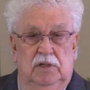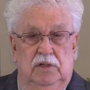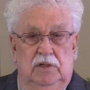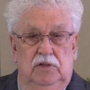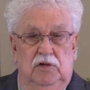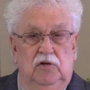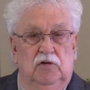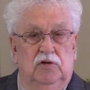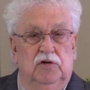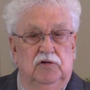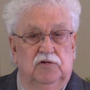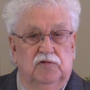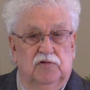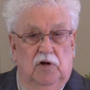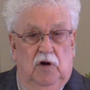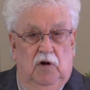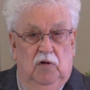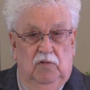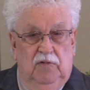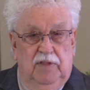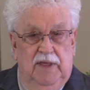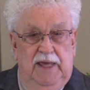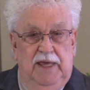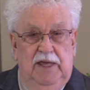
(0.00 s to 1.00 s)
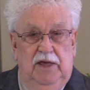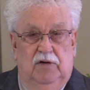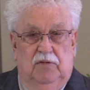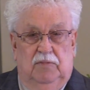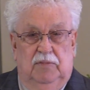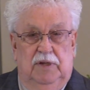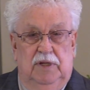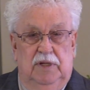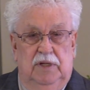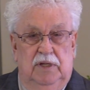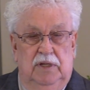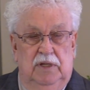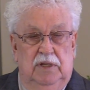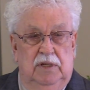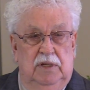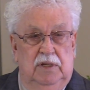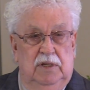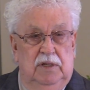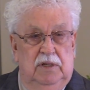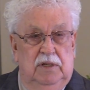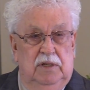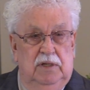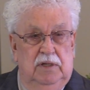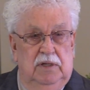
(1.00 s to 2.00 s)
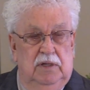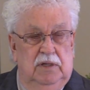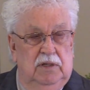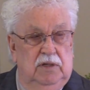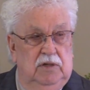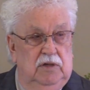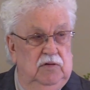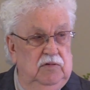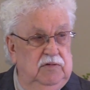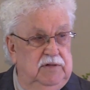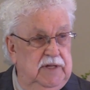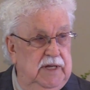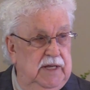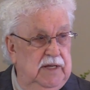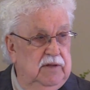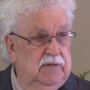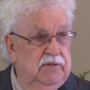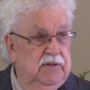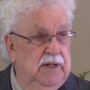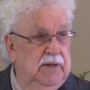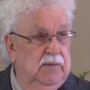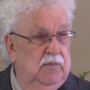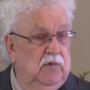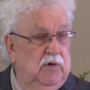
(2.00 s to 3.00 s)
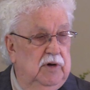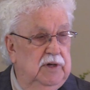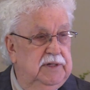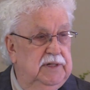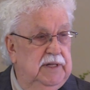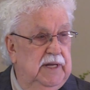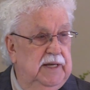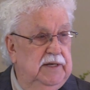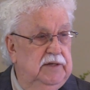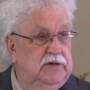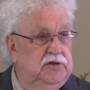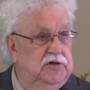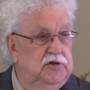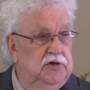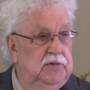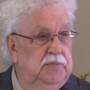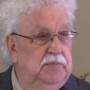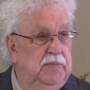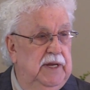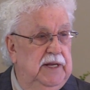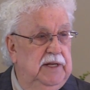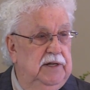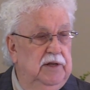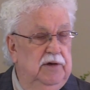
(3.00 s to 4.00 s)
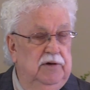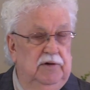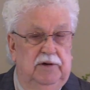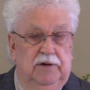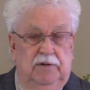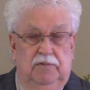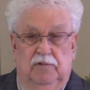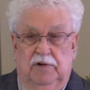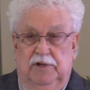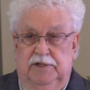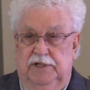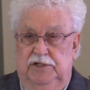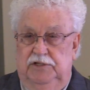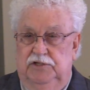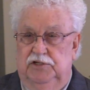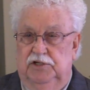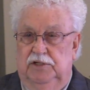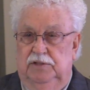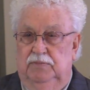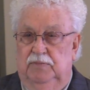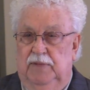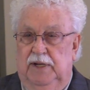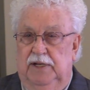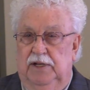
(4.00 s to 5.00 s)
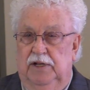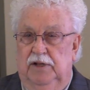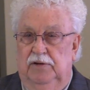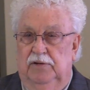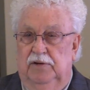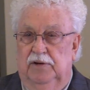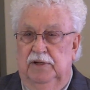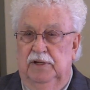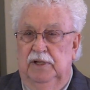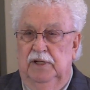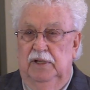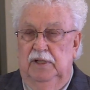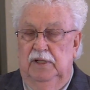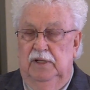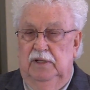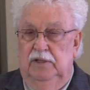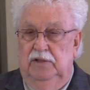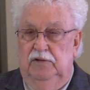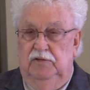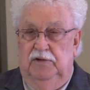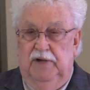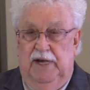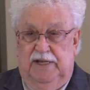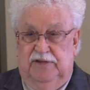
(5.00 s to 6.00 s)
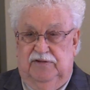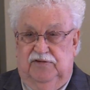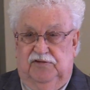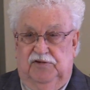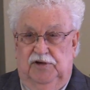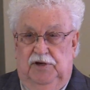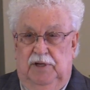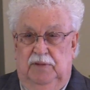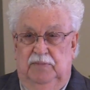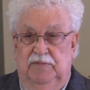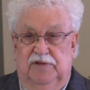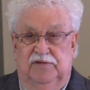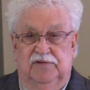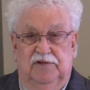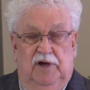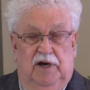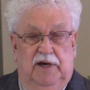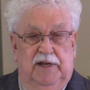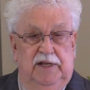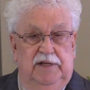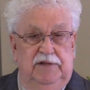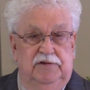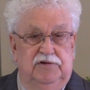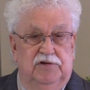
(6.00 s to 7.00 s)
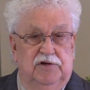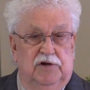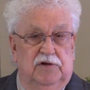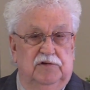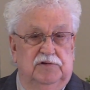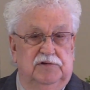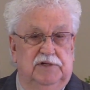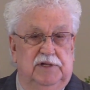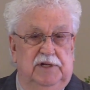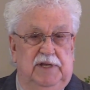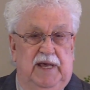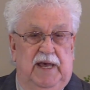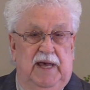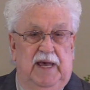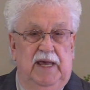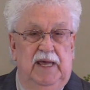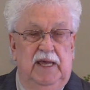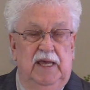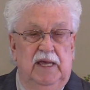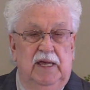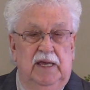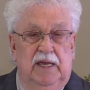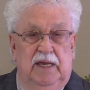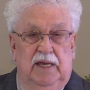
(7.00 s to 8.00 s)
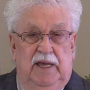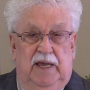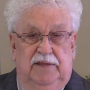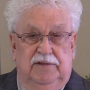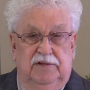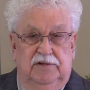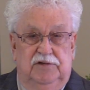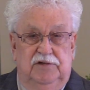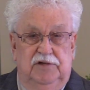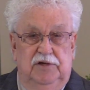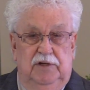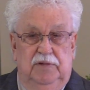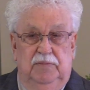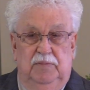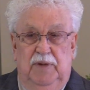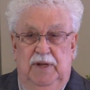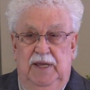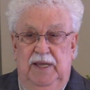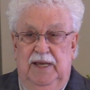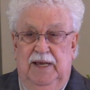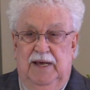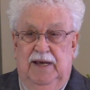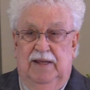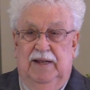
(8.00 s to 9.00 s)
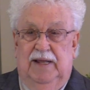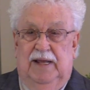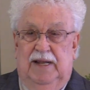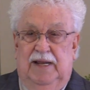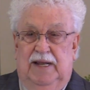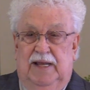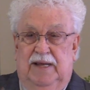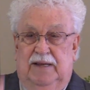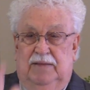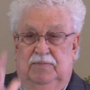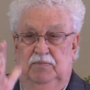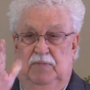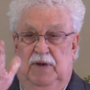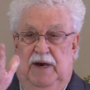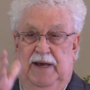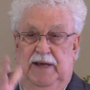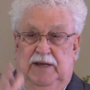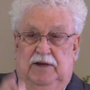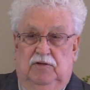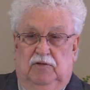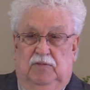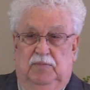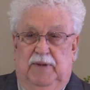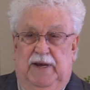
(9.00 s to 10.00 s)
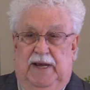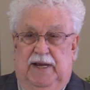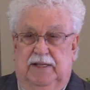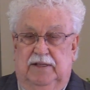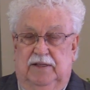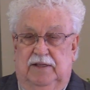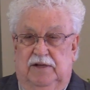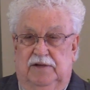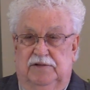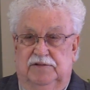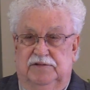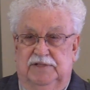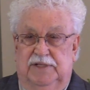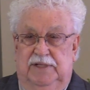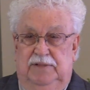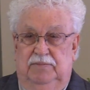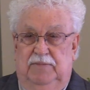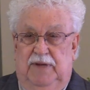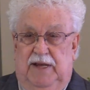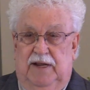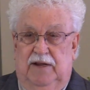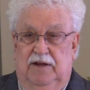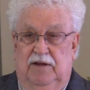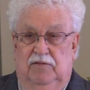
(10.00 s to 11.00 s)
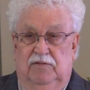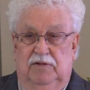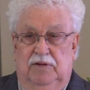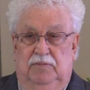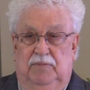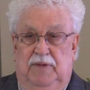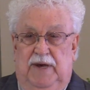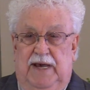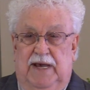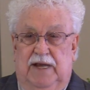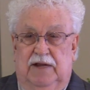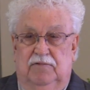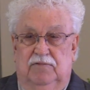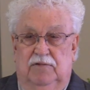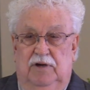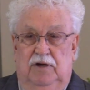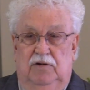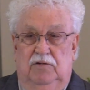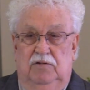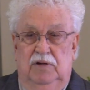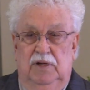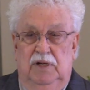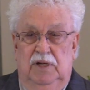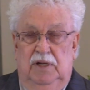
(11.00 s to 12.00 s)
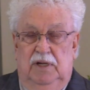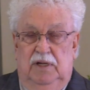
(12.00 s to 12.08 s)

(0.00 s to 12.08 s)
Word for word: you control them. You tell them what they should be doing and what they shouldn't be doing. You got some that's not in church today, as it should be. I, I like Michael back there, sitting back on the back row.